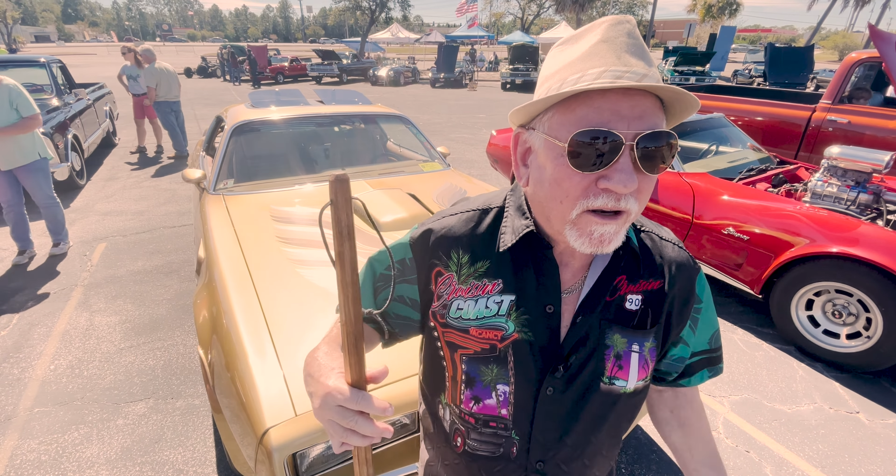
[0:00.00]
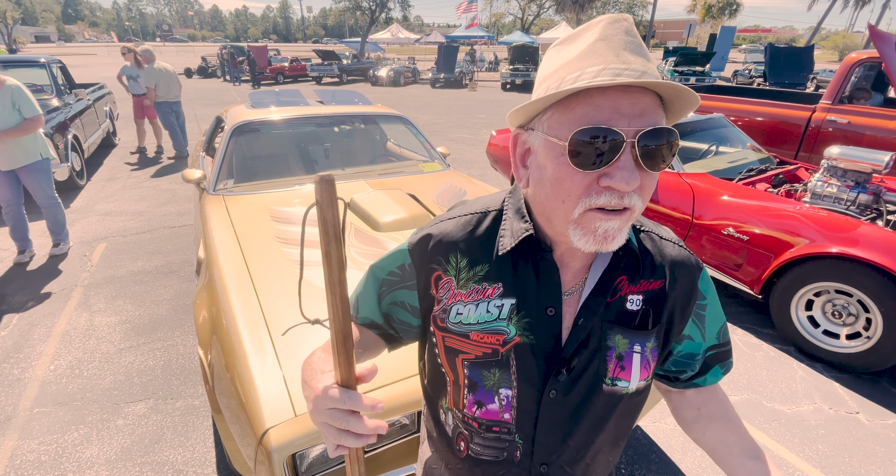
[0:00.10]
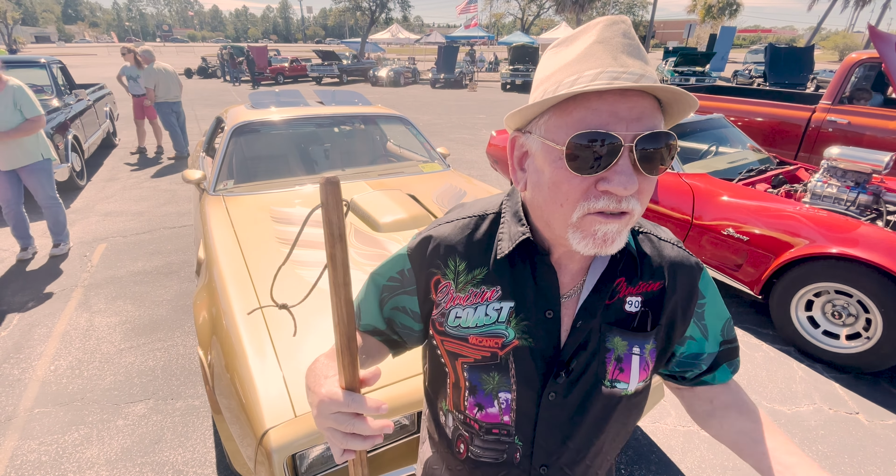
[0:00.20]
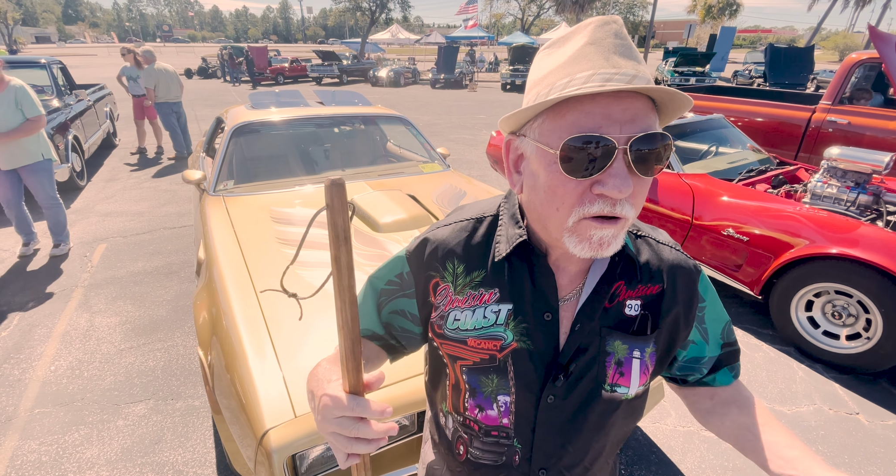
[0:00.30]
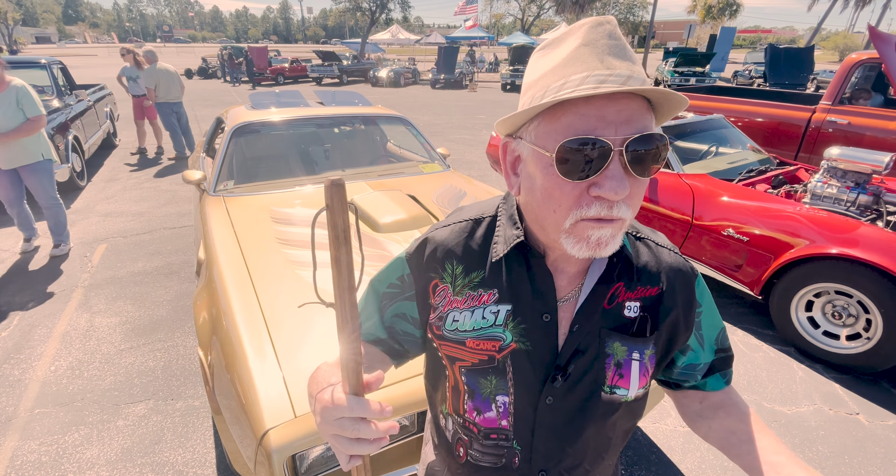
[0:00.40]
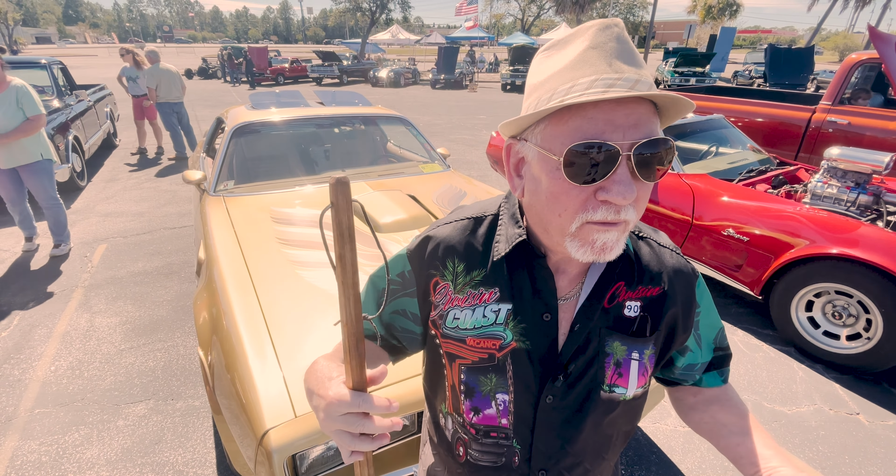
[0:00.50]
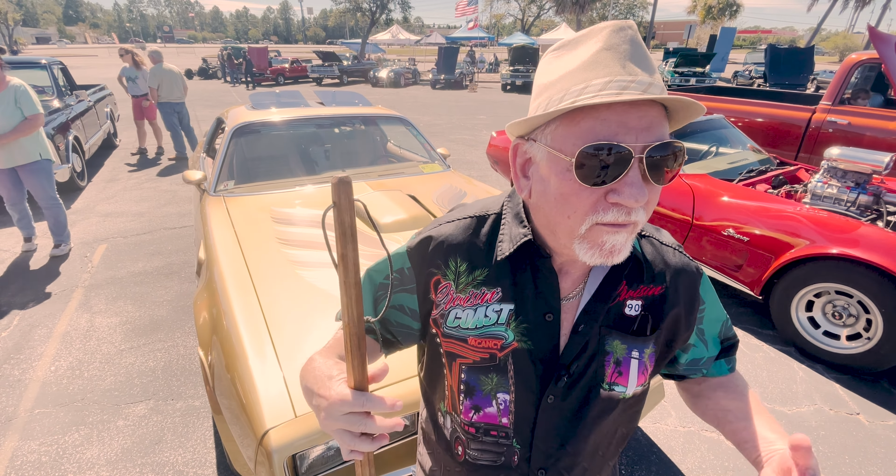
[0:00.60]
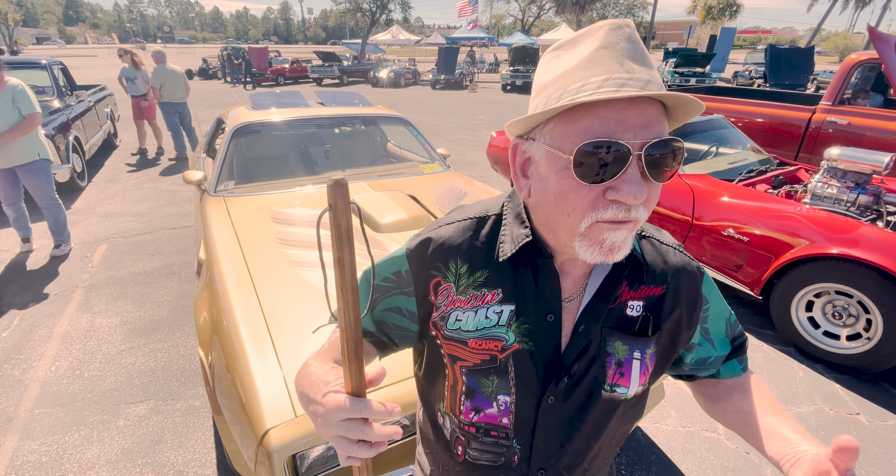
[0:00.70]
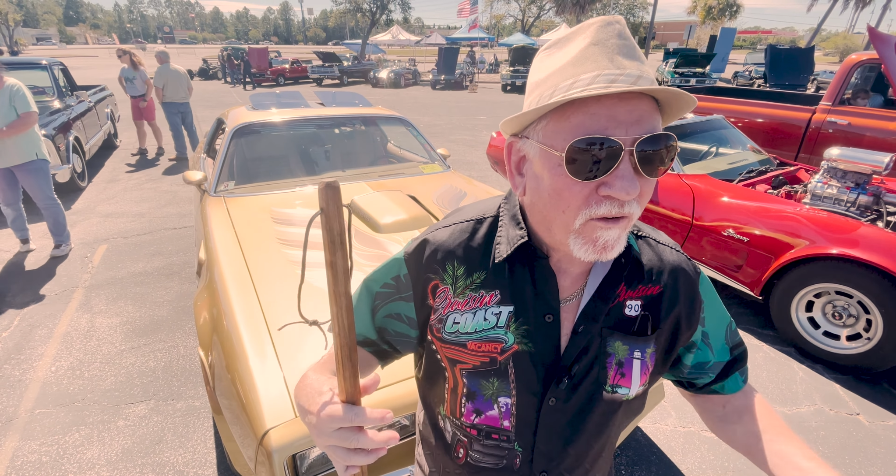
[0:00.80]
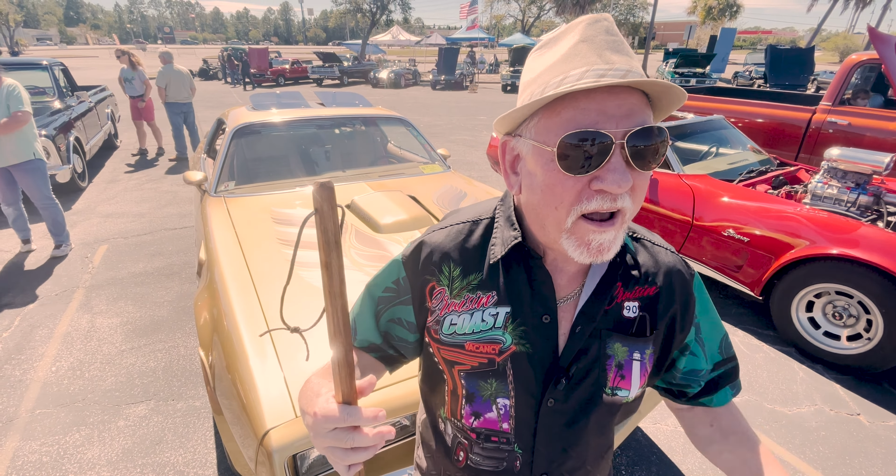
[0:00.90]
just to
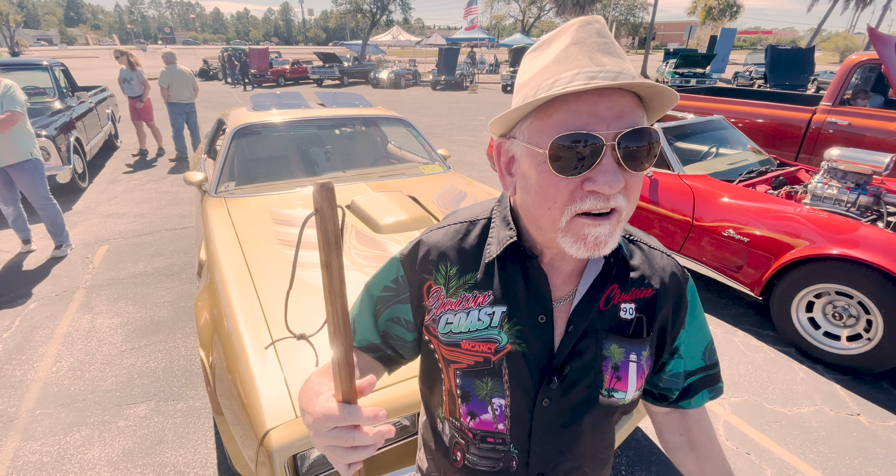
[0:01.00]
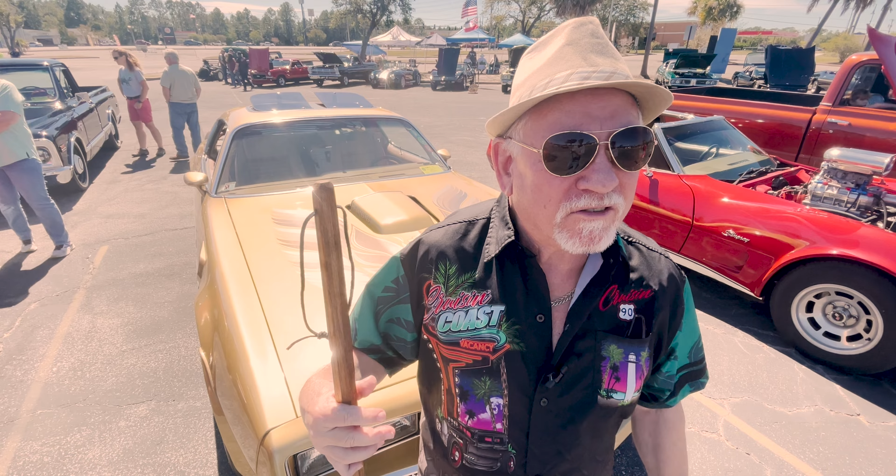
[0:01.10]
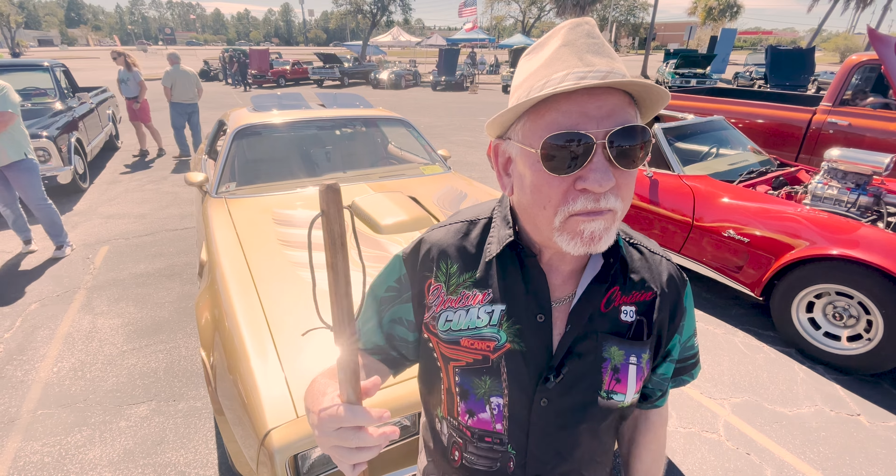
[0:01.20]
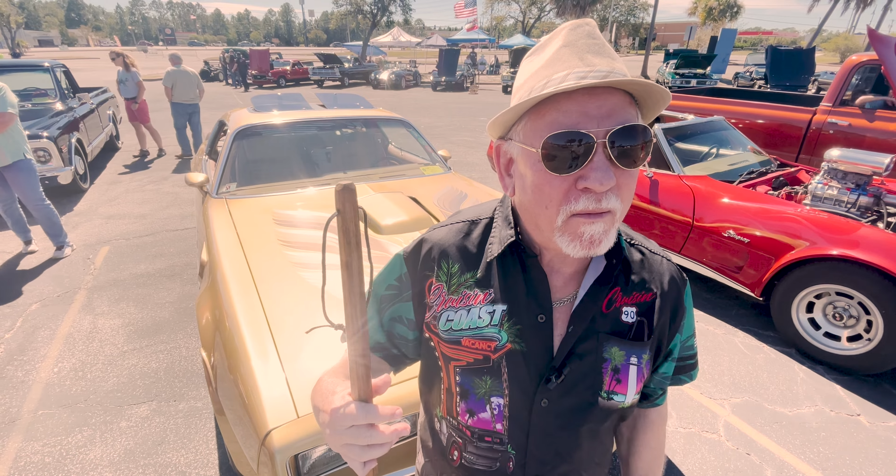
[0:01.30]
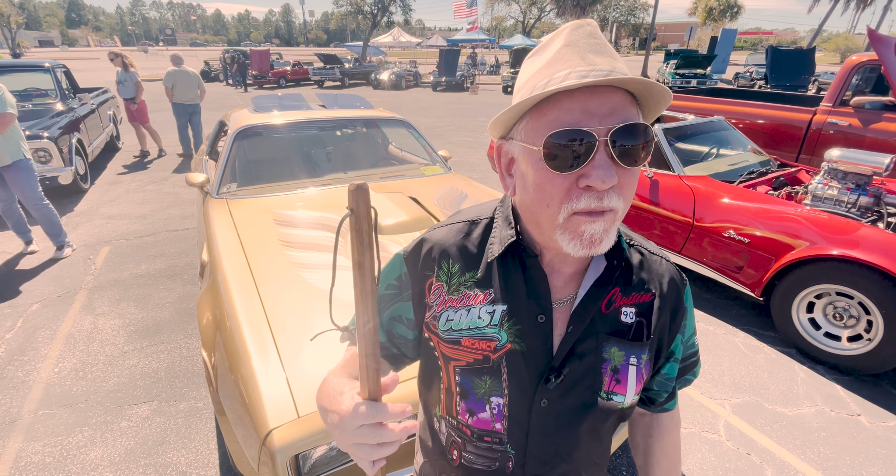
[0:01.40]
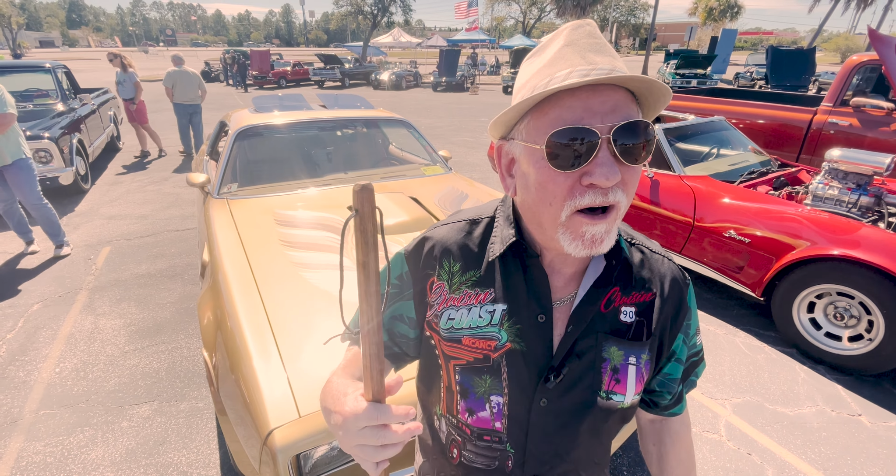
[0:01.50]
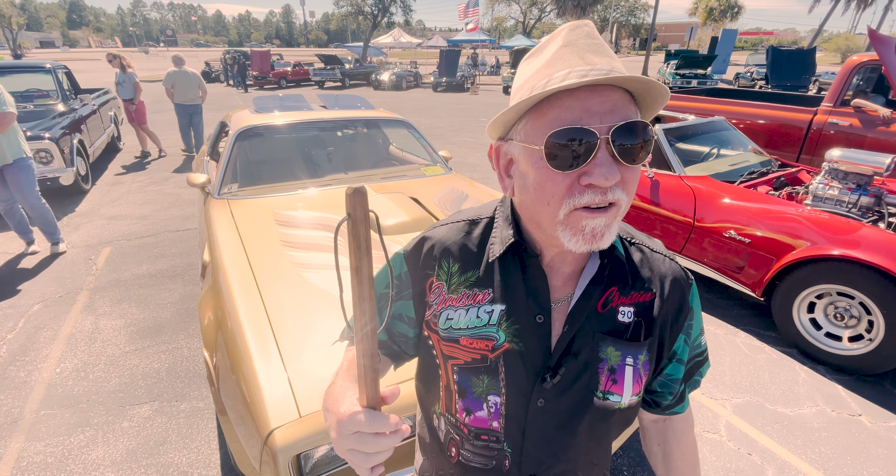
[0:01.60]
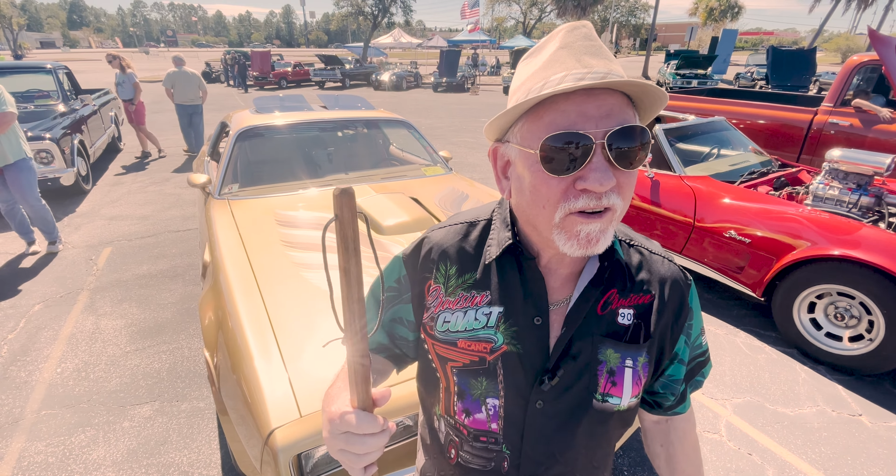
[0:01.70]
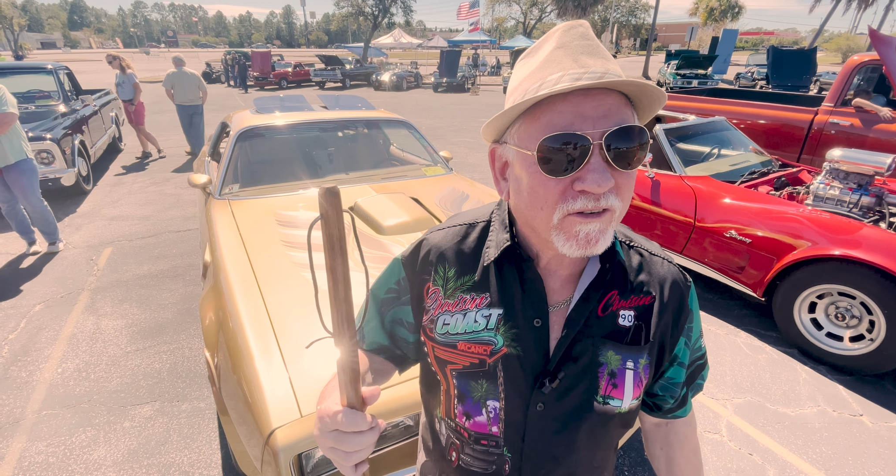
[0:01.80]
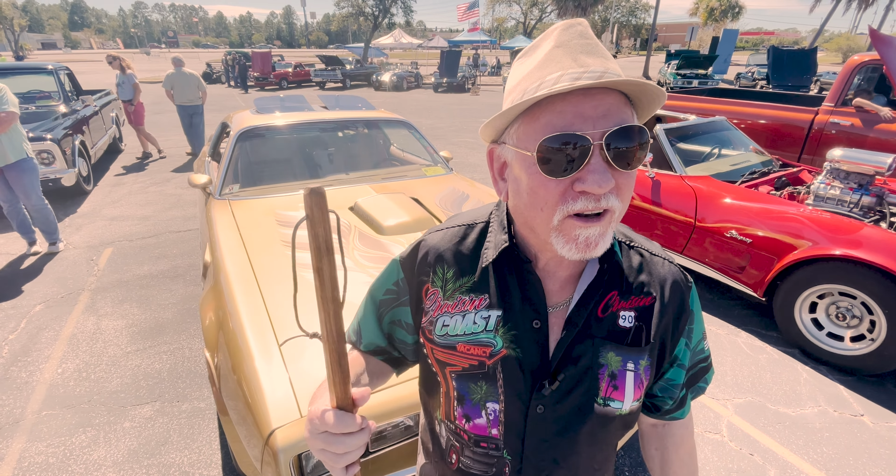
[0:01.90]
flex my muscles,